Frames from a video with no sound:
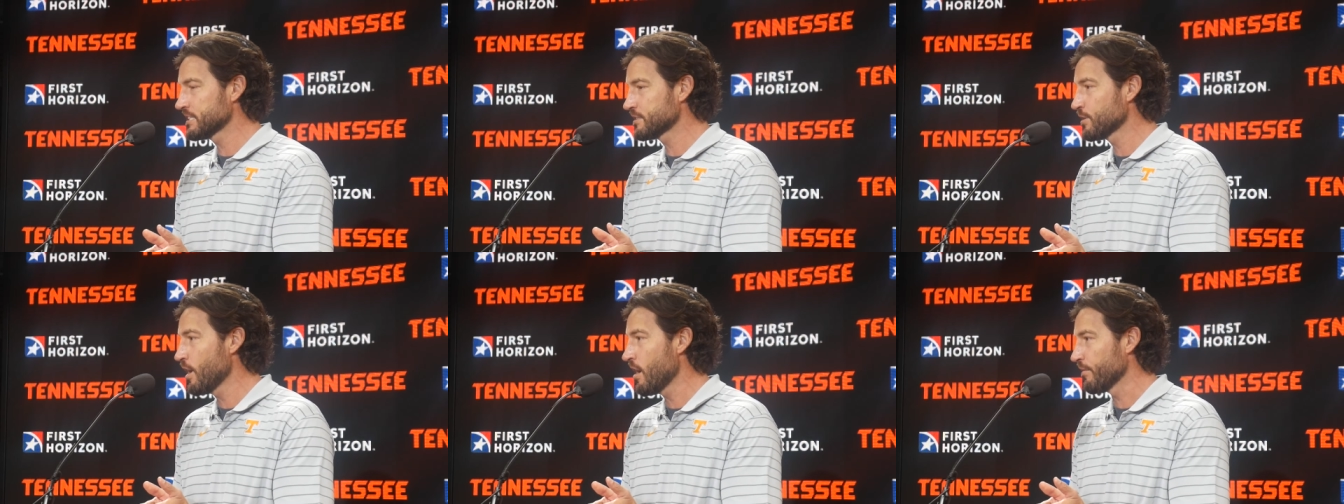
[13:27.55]

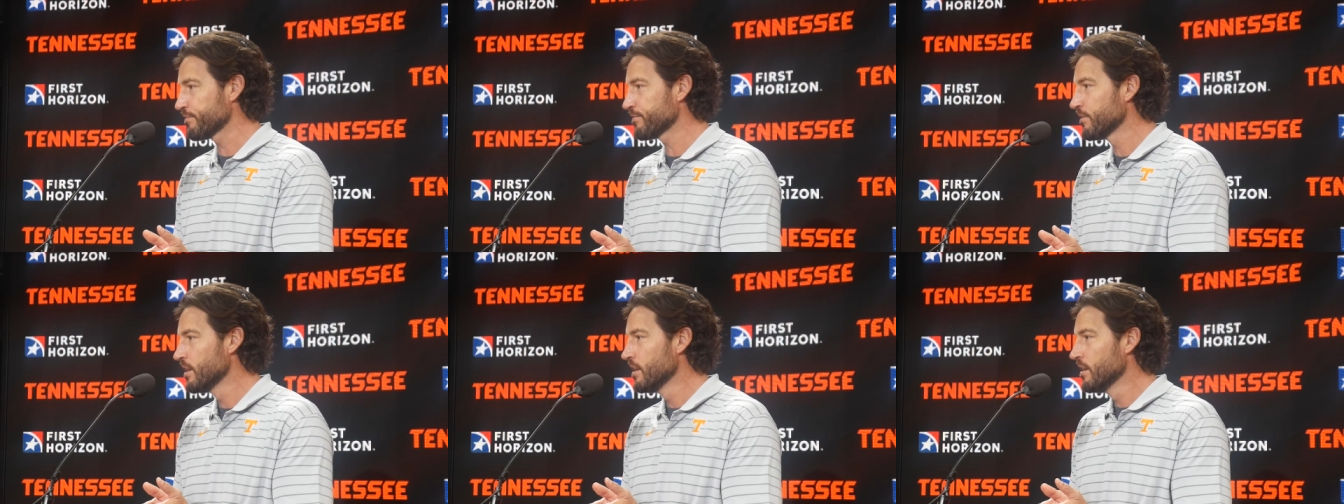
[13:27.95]
It's
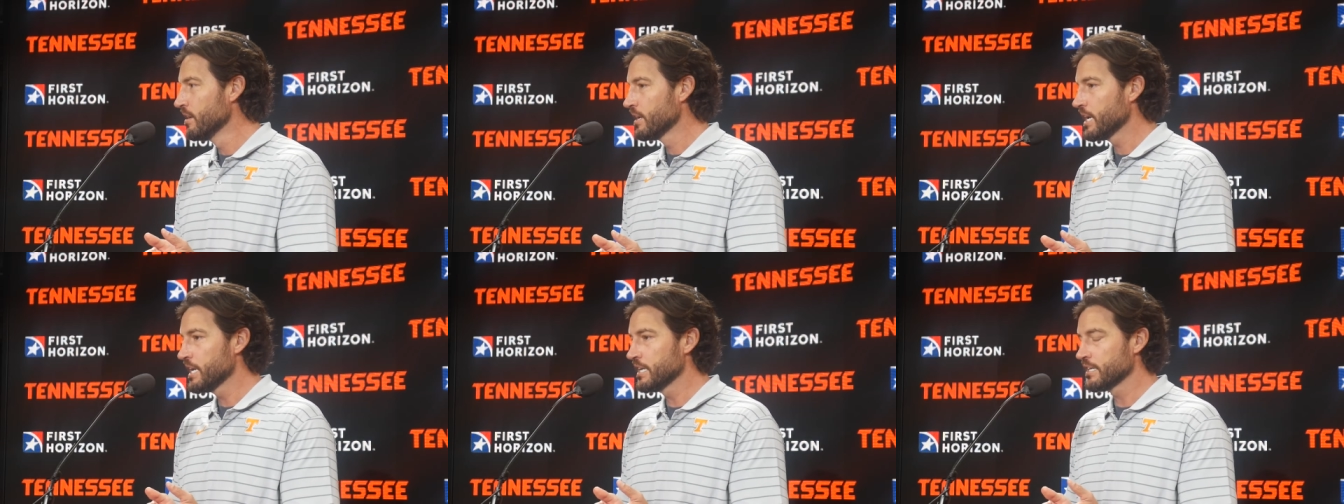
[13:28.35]

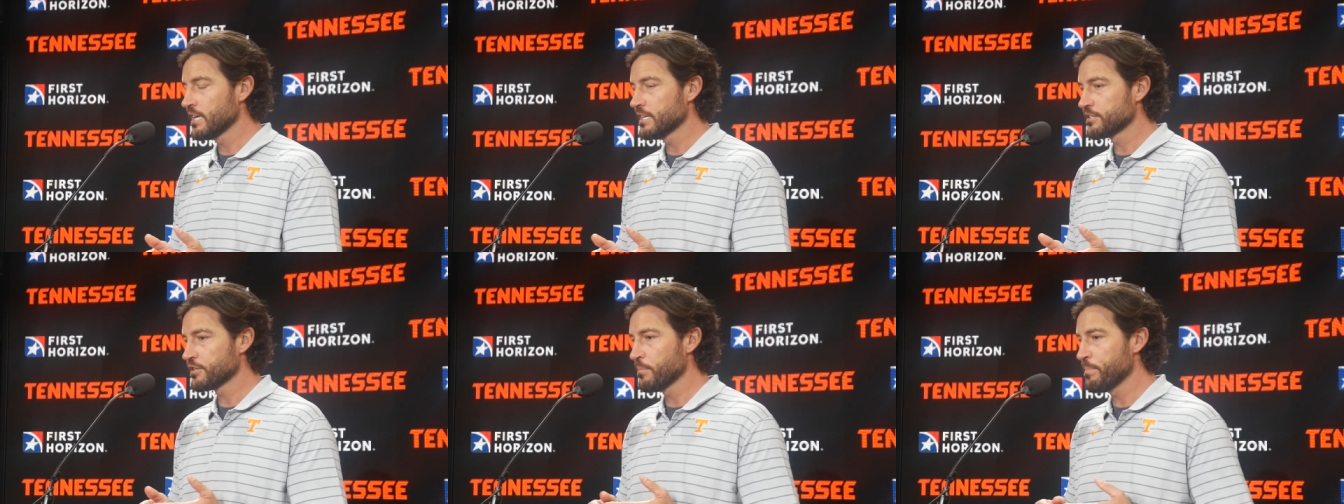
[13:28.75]
tough, and
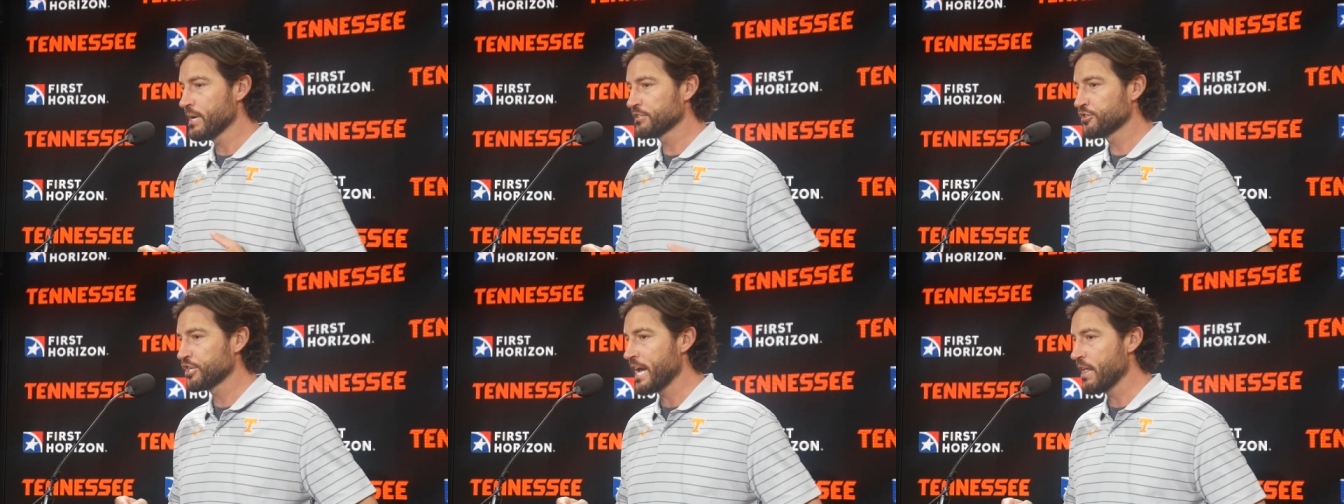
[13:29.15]
it's the
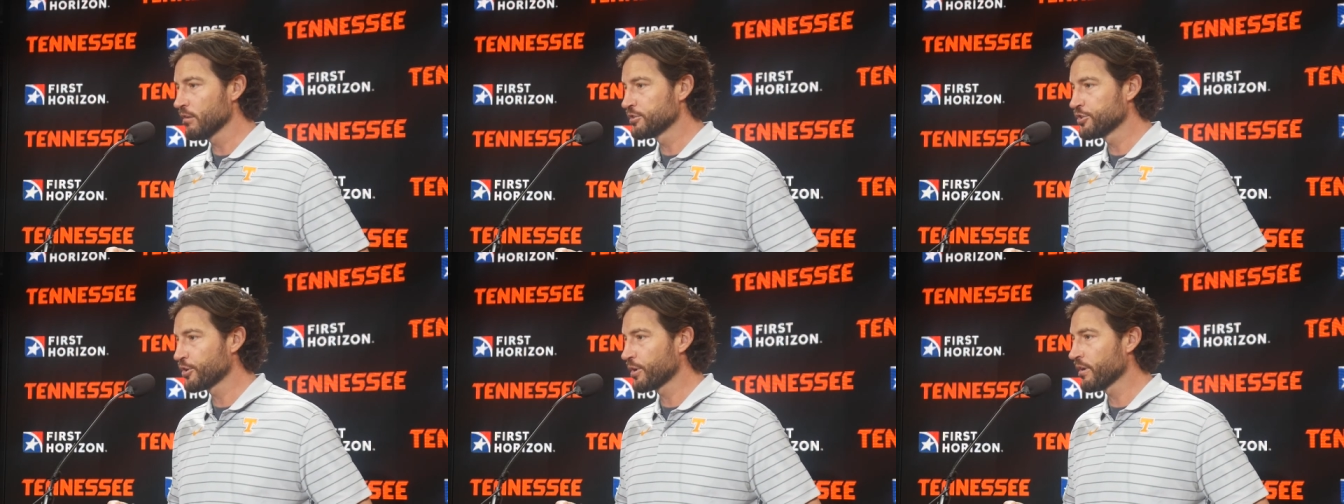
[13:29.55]
best
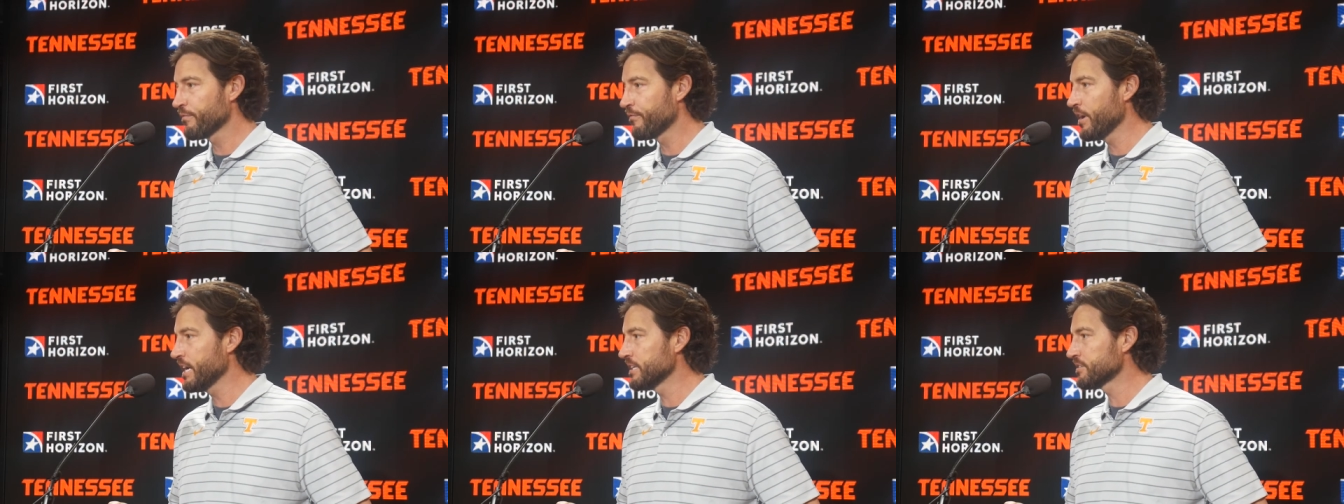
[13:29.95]
challenge you're going to
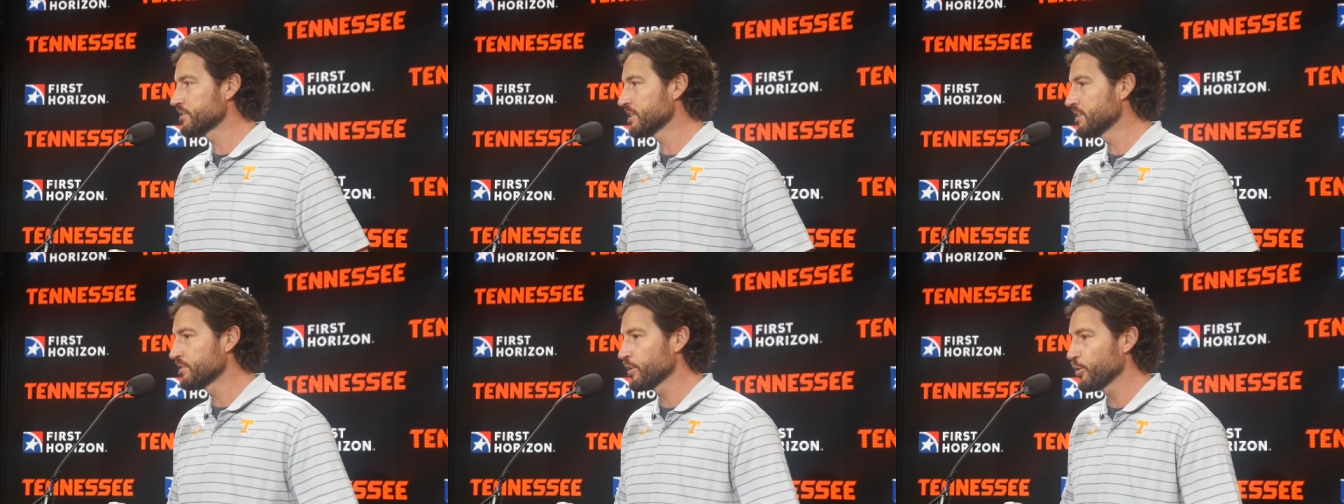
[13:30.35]

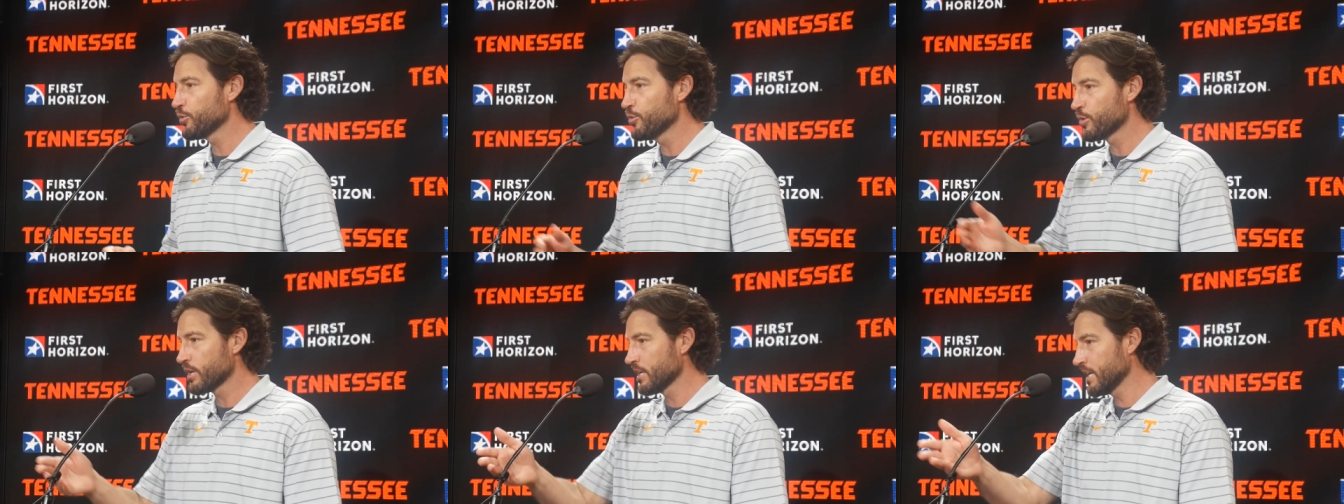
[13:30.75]
face until
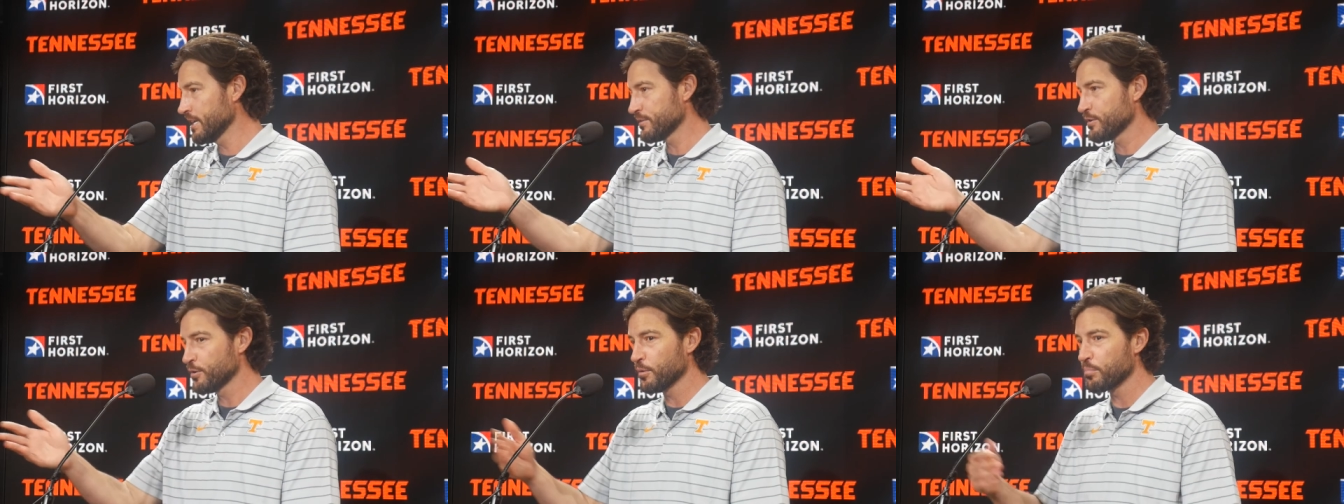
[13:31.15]
you can
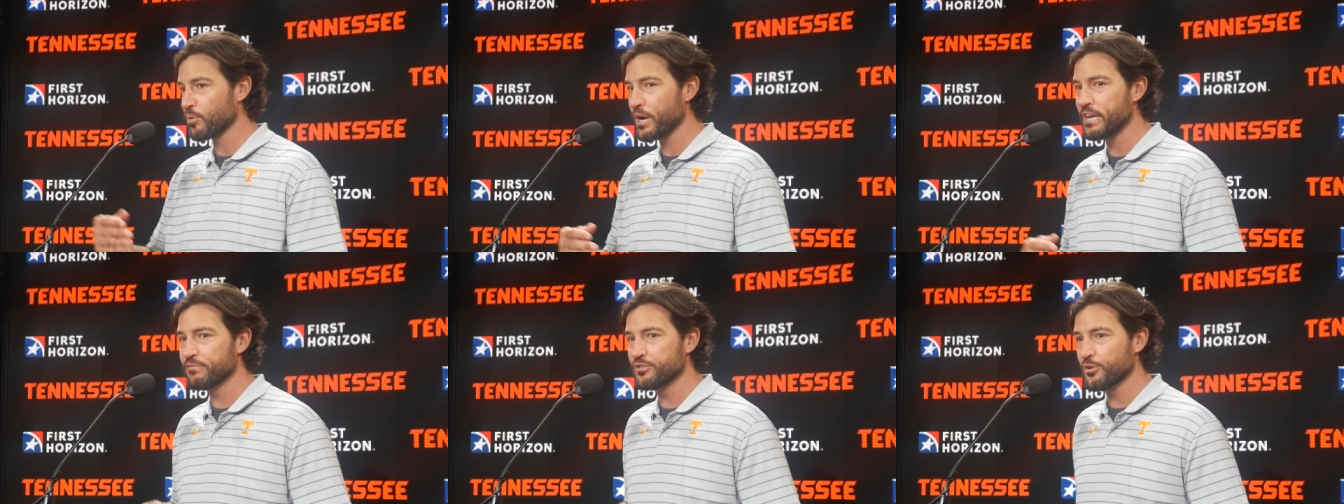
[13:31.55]
get to a
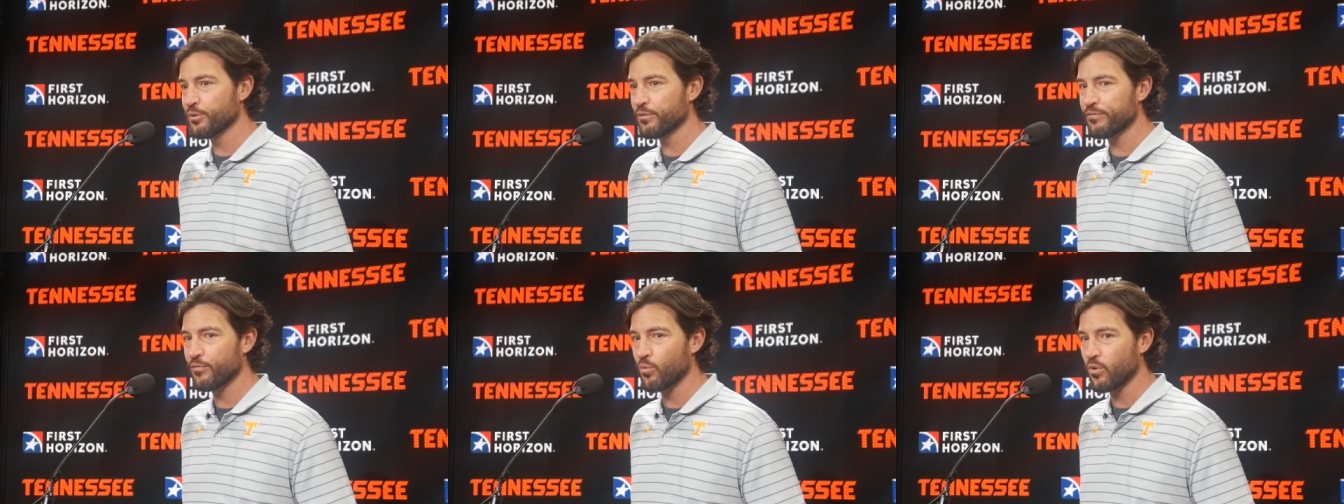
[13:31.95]
Braves
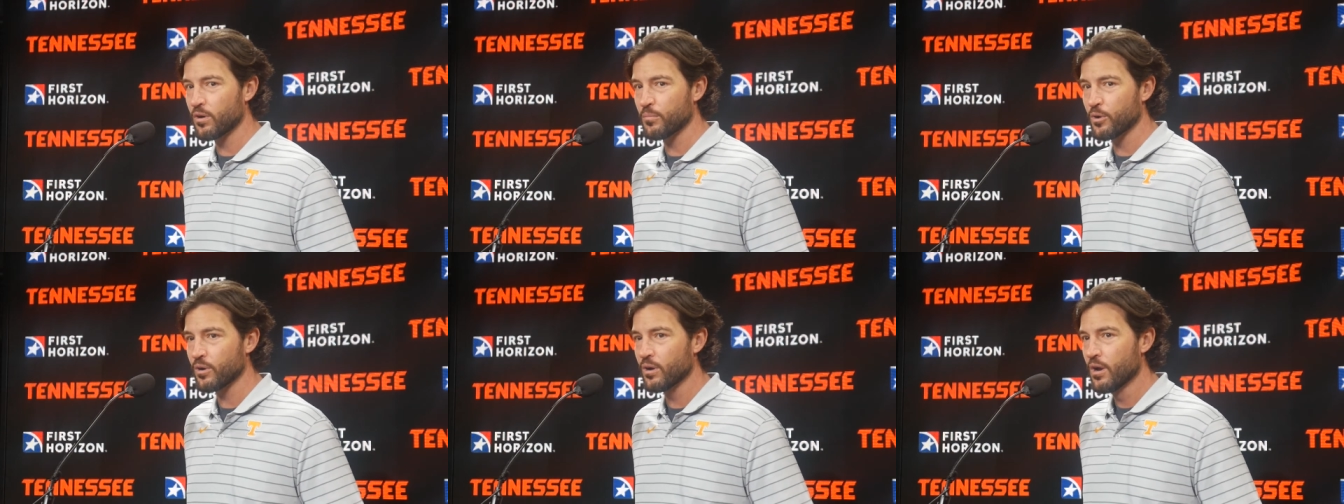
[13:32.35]

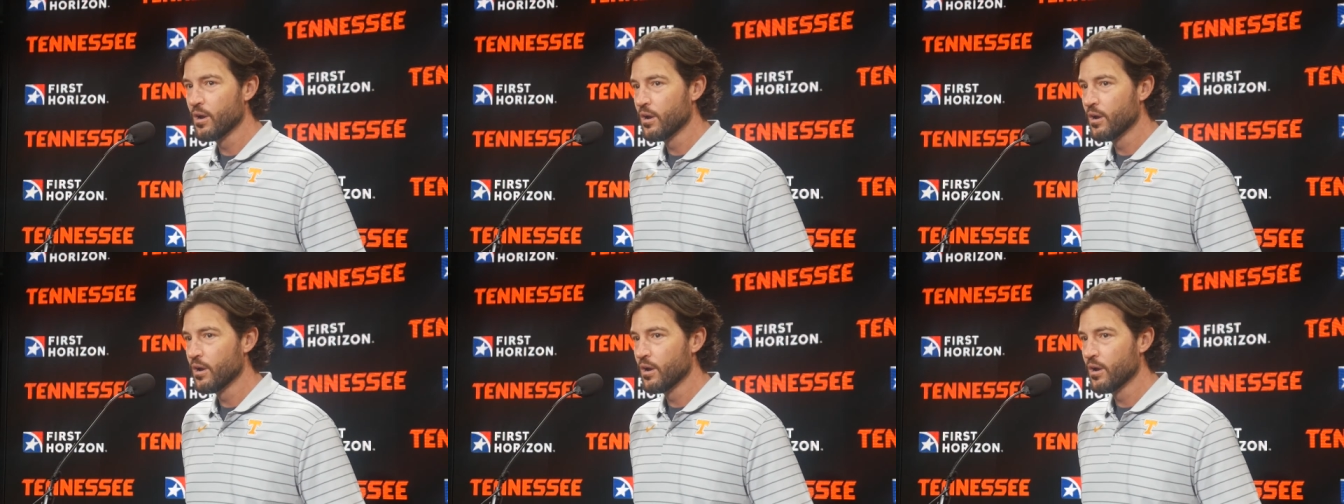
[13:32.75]
uniform